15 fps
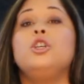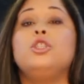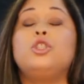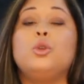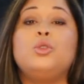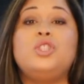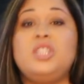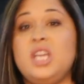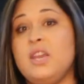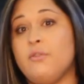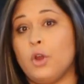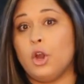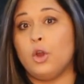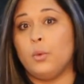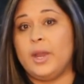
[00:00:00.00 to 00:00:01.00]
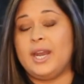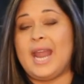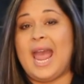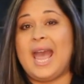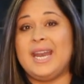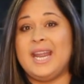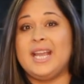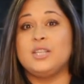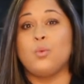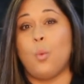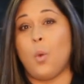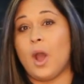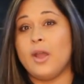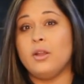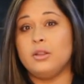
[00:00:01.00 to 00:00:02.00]
So Steve Irwin and his
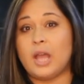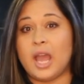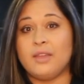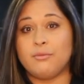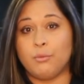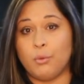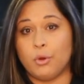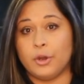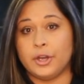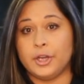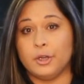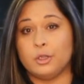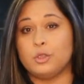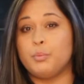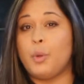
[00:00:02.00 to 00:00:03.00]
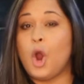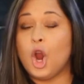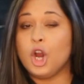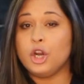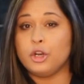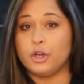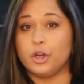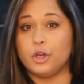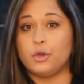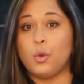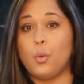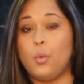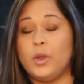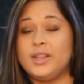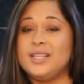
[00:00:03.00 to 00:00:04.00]
wildlife warriors partnered
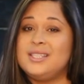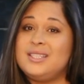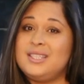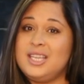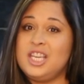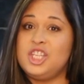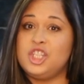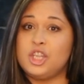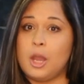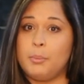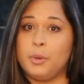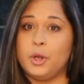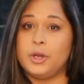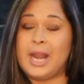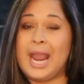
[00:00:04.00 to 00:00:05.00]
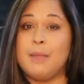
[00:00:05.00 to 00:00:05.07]
with Sea Shepherd,